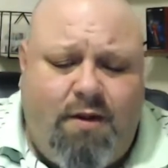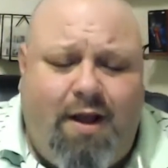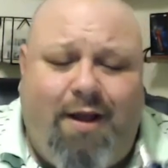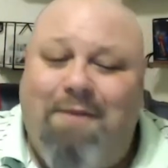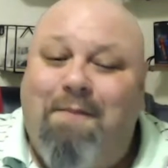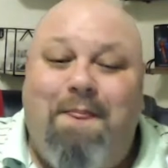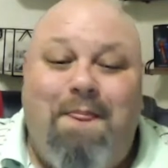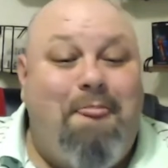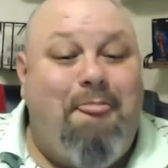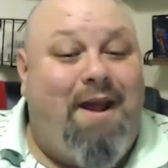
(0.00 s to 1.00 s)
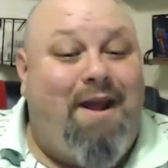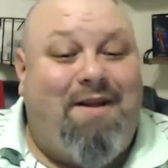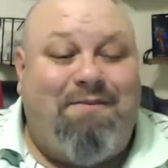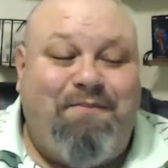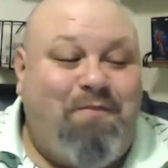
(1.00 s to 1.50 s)
and
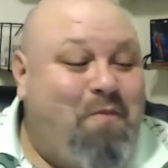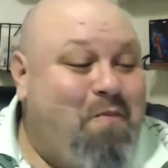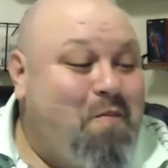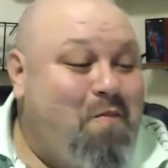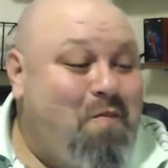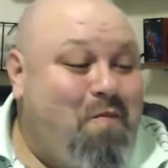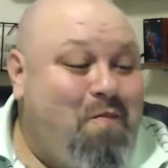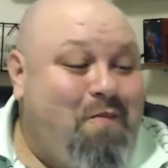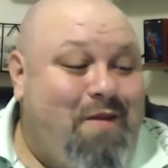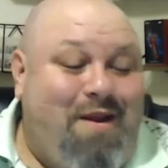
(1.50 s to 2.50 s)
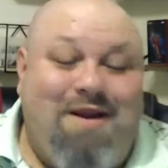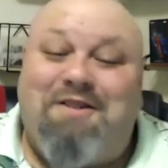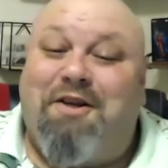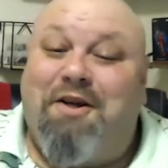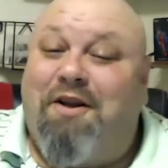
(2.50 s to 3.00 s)
man,
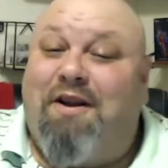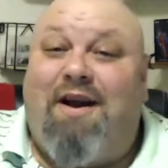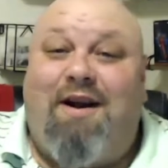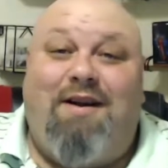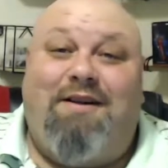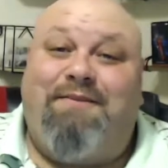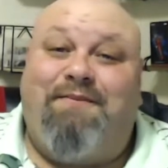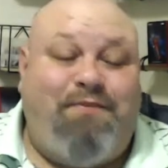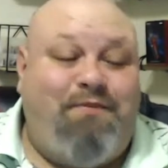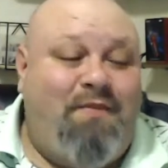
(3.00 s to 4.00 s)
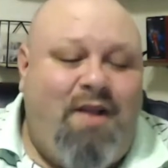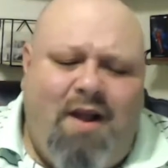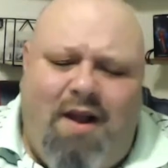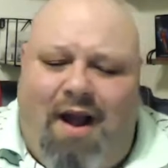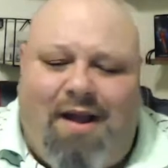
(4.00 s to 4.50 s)
it's good. I
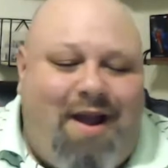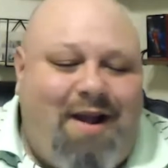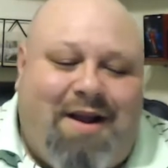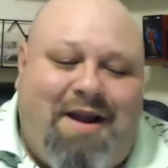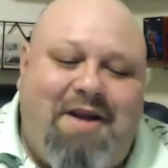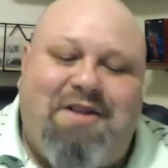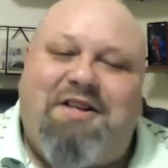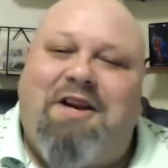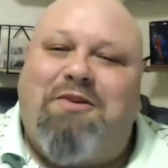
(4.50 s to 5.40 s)
can't decide